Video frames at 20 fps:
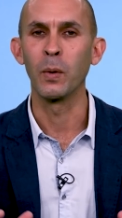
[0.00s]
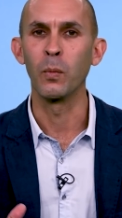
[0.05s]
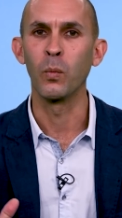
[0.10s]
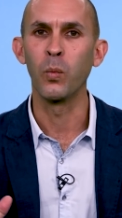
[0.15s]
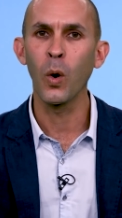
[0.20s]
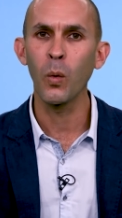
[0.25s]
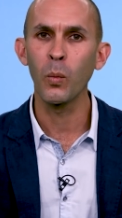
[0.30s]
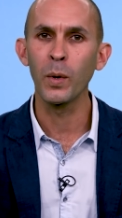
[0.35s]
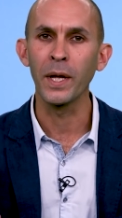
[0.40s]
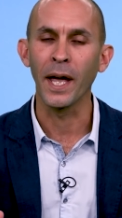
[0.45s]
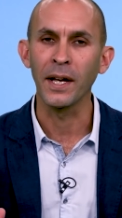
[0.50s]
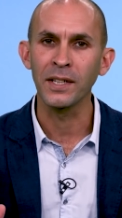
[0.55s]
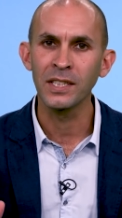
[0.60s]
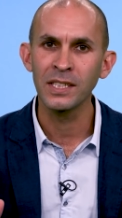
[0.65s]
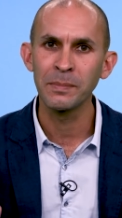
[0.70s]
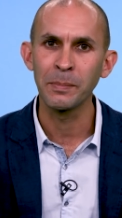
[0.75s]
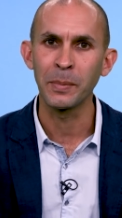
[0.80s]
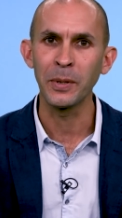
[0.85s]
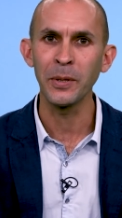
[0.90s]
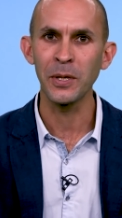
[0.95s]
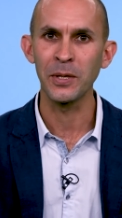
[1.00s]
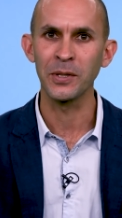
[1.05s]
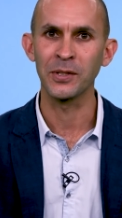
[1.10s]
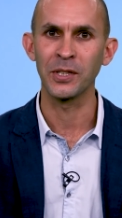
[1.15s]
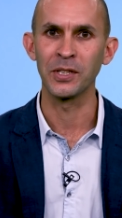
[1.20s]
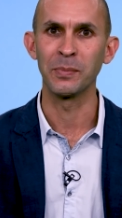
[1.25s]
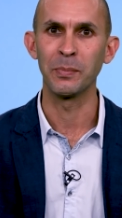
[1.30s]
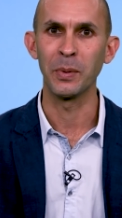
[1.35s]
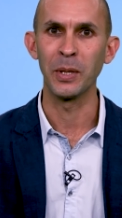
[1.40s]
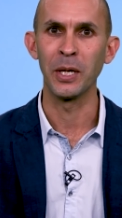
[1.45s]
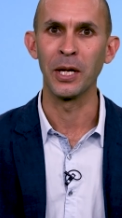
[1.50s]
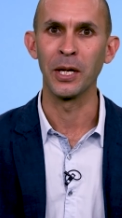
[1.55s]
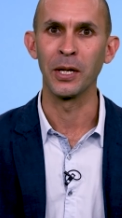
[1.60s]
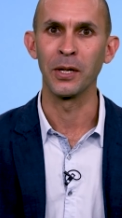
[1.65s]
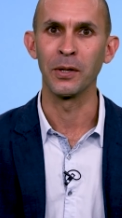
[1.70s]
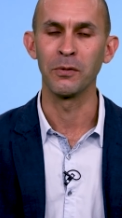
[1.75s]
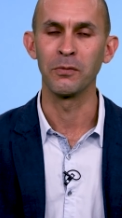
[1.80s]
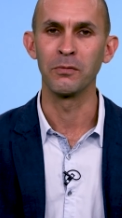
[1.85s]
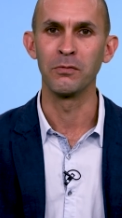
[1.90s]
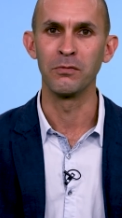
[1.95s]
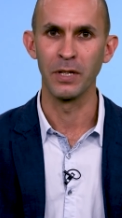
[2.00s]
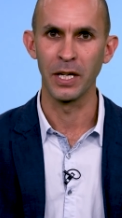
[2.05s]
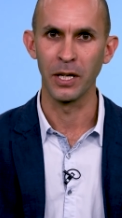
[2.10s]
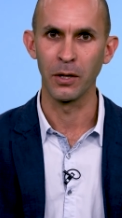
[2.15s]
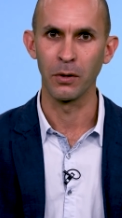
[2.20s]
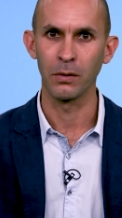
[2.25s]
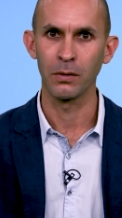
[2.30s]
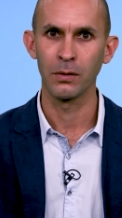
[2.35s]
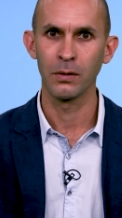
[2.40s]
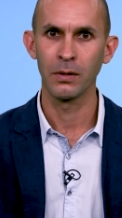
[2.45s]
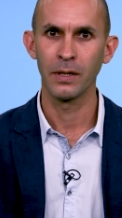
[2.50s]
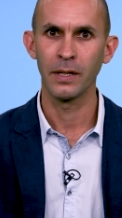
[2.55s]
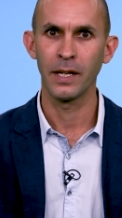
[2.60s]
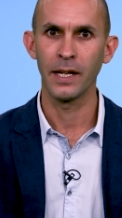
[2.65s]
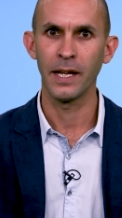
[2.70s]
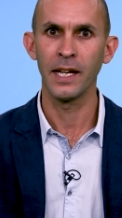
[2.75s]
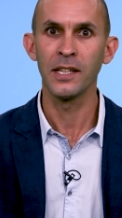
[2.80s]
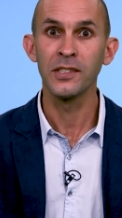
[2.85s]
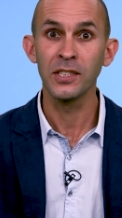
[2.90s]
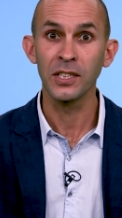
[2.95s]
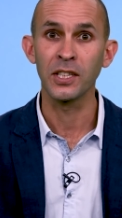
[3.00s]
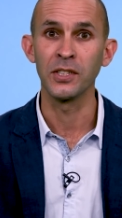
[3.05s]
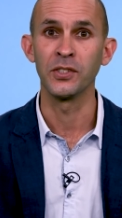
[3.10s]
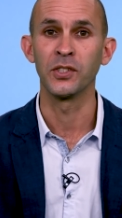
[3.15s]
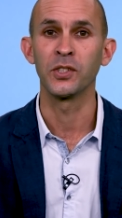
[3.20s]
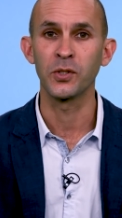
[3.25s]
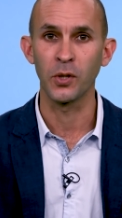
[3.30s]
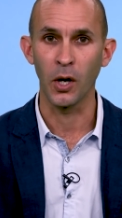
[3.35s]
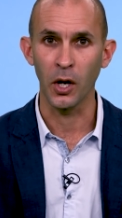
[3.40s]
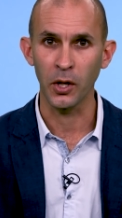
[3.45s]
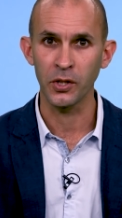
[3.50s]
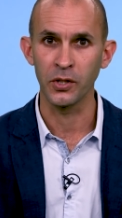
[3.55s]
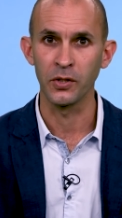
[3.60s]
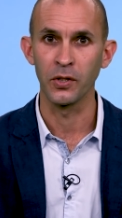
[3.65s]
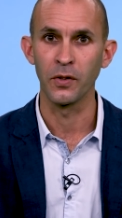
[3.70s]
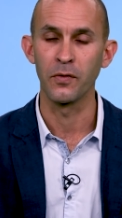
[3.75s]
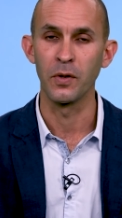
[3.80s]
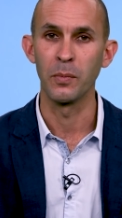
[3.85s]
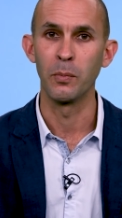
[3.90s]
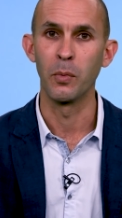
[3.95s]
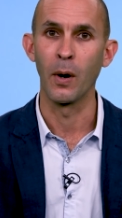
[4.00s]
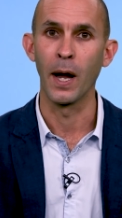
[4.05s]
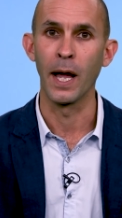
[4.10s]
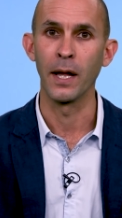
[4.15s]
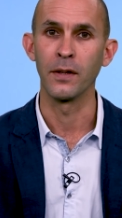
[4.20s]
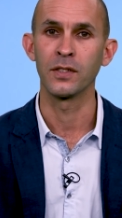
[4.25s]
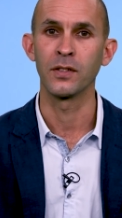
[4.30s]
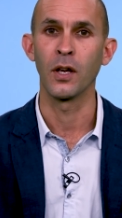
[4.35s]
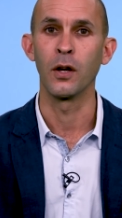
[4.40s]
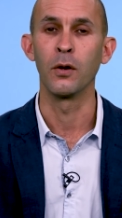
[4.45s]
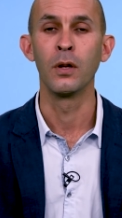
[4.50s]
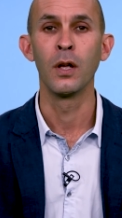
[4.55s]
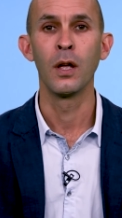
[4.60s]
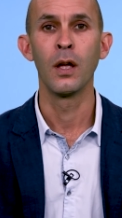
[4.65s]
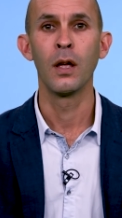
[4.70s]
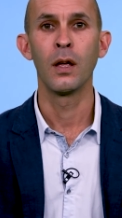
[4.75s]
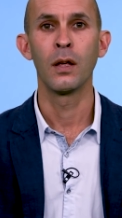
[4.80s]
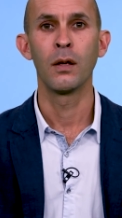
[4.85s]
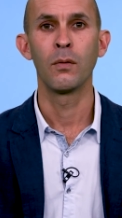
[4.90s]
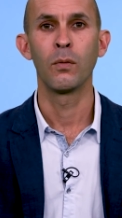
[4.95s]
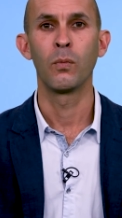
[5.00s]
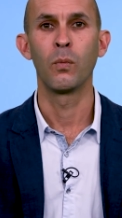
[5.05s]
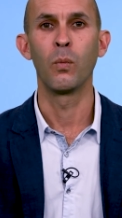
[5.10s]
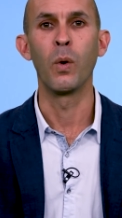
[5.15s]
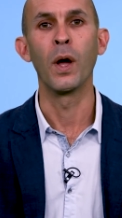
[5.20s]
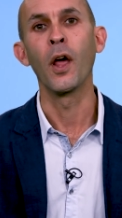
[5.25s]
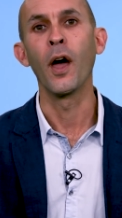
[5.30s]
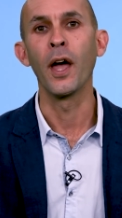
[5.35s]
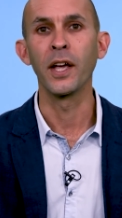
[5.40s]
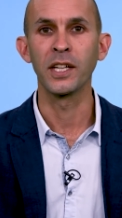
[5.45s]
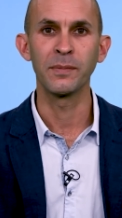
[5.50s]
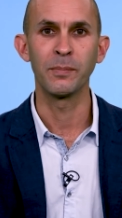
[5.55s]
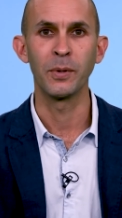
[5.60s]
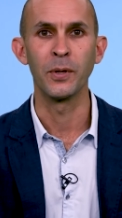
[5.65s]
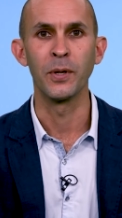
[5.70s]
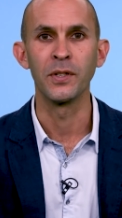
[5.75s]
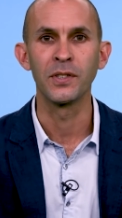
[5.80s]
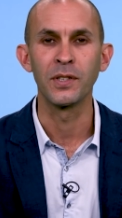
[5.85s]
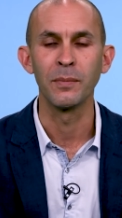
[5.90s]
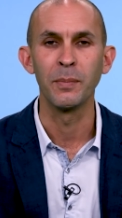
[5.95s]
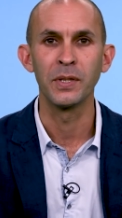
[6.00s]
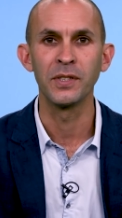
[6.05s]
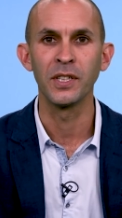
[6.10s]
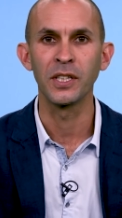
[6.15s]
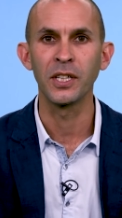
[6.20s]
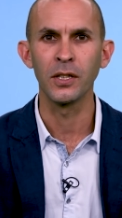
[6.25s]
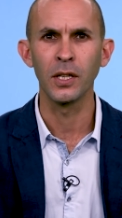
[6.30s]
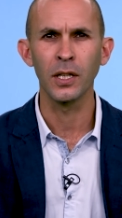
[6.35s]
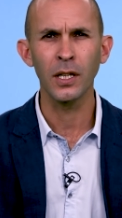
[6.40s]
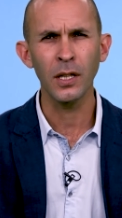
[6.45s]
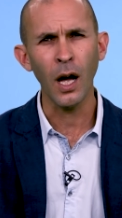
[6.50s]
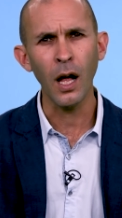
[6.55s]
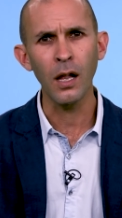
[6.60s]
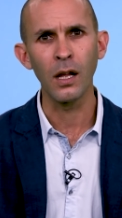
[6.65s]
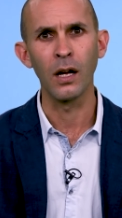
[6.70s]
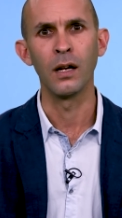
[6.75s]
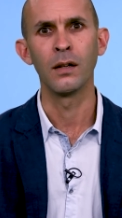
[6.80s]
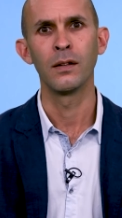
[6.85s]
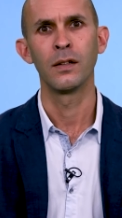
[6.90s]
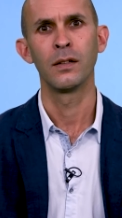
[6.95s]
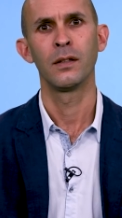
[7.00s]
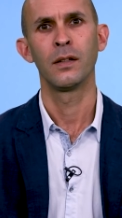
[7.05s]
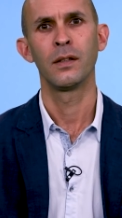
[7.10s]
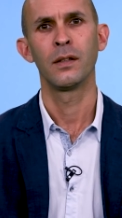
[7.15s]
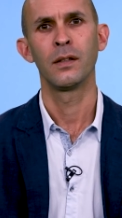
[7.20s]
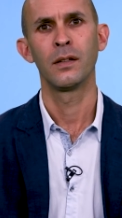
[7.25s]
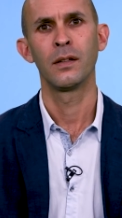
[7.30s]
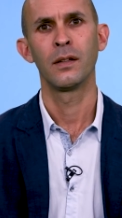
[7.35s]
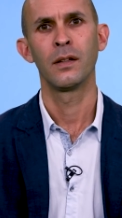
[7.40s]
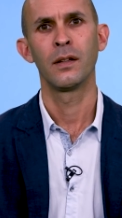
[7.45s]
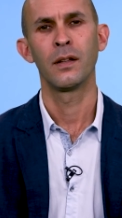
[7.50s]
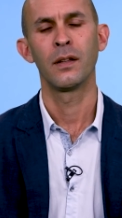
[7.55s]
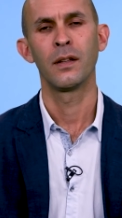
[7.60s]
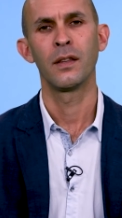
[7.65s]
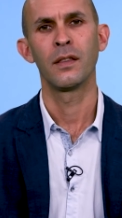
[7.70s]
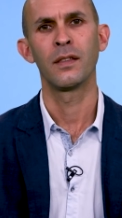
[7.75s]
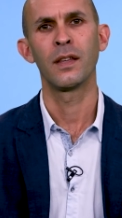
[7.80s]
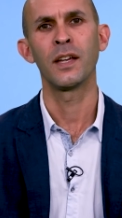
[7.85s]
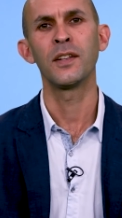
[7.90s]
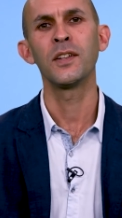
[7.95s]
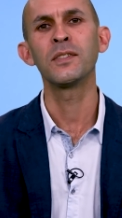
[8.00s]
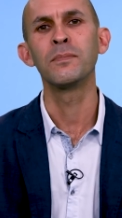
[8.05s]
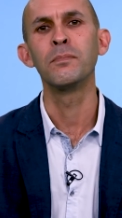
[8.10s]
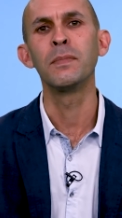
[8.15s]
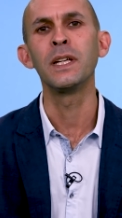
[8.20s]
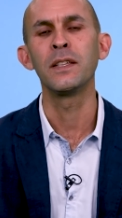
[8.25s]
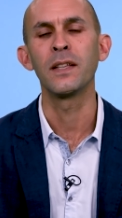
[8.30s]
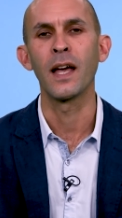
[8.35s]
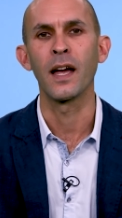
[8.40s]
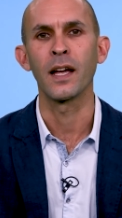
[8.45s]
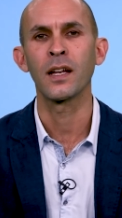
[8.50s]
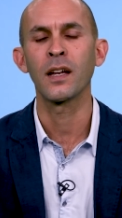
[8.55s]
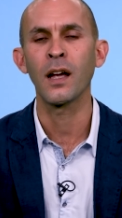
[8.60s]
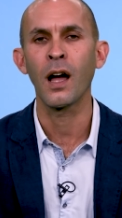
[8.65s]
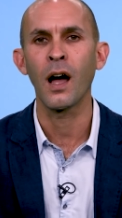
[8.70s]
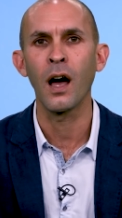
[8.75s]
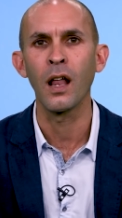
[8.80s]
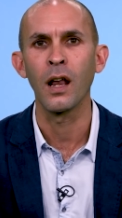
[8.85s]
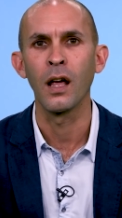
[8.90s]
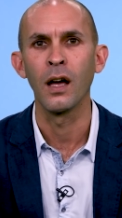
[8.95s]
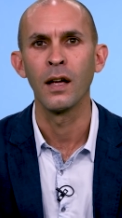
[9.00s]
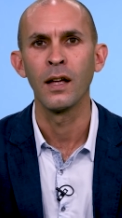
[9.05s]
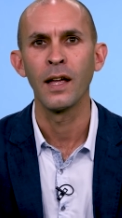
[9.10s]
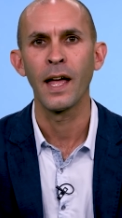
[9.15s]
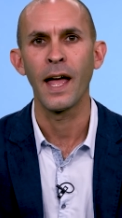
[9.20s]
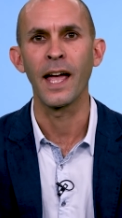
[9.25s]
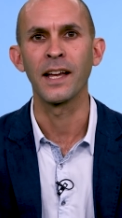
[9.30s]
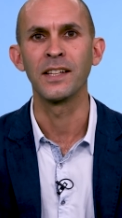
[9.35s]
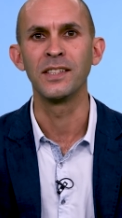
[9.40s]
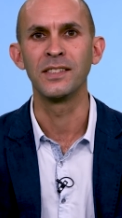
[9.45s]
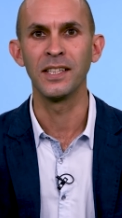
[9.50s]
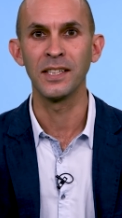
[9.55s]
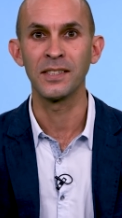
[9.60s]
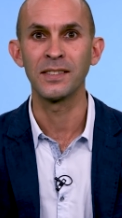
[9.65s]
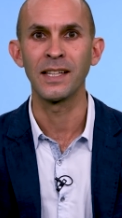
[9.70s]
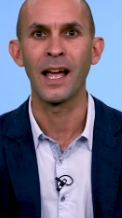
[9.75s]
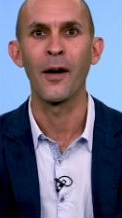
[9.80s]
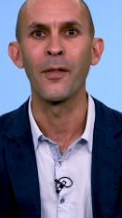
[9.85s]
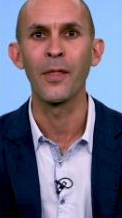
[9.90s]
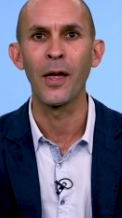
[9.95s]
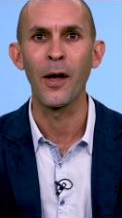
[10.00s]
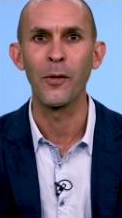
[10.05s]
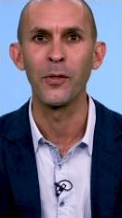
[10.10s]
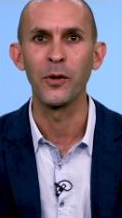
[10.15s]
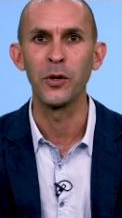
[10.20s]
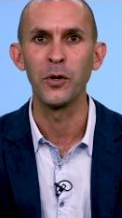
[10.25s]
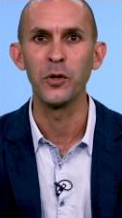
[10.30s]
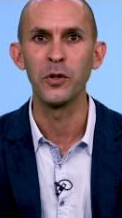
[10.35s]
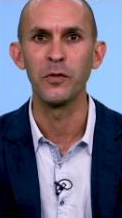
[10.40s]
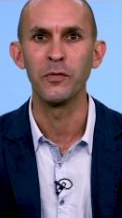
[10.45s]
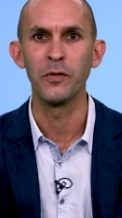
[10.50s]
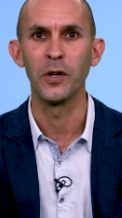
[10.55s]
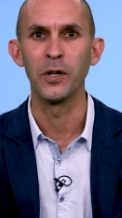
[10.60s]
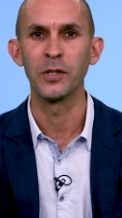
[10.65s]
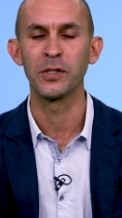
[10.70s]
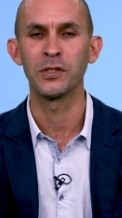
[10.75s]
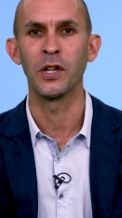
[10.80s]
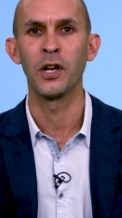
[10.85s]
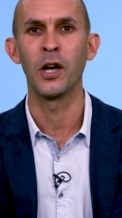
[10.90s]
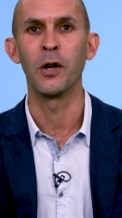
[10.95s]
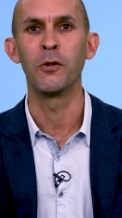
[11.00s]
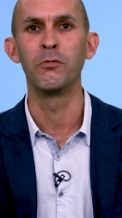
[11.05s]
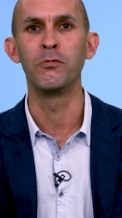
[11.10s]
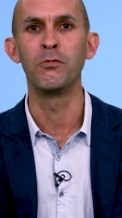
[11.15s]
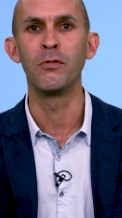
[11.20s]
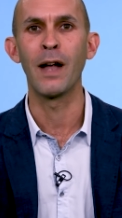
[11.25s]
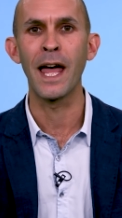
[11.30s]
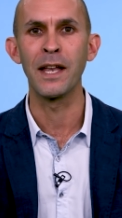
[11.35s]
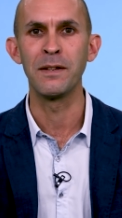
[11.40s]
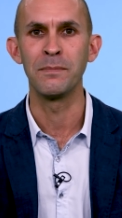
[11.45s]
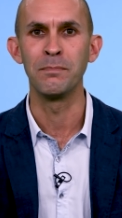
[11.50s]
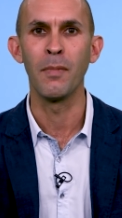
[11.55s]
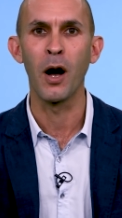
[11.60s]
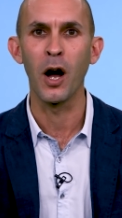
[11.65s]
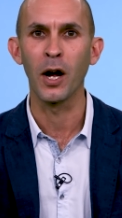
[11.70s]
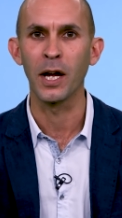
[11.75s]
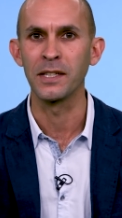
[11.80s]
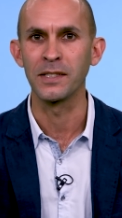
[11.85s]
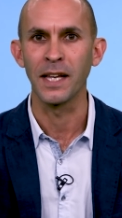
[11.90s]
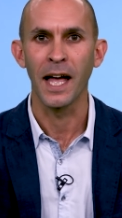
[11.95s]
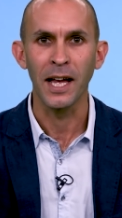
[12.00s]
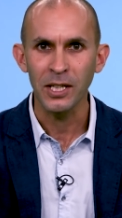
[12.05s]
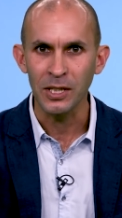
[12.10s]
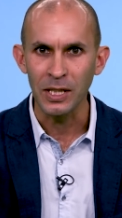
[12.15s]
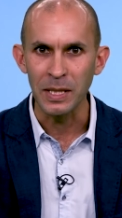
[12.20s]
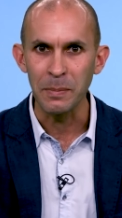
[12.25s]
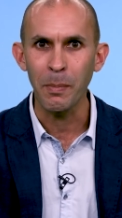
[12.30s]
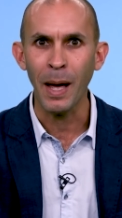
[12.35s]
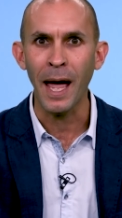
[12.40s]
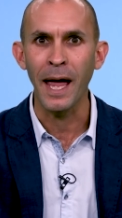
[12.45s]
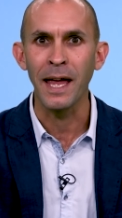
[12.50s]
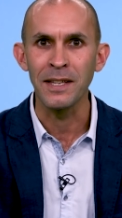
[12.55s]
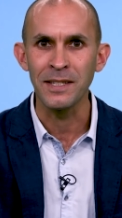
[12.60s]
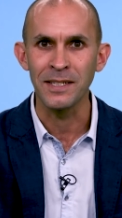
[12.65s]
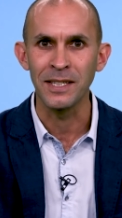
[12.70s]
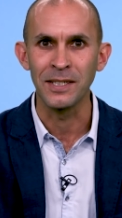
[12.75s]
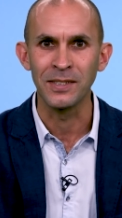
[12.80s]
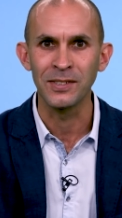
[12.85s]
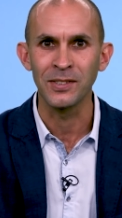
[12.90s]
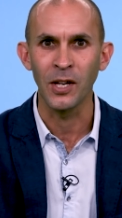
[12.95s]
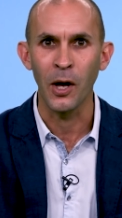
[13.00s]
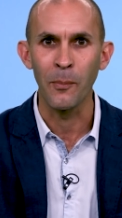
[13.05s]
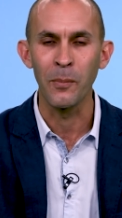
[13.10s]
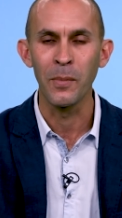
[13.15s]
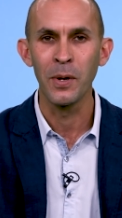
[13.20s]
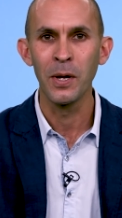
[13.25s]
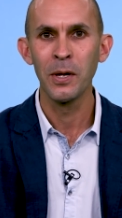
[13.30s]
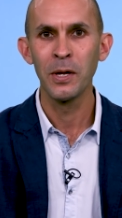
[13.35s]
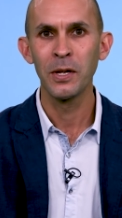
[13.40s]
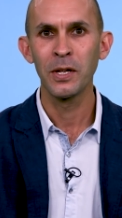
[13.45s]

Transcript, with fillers: But what we experience as being real is a construction of the brain. So when I experience a particular color, that doesn't mean that color exists out there in the universe, that a red mug is actually painted some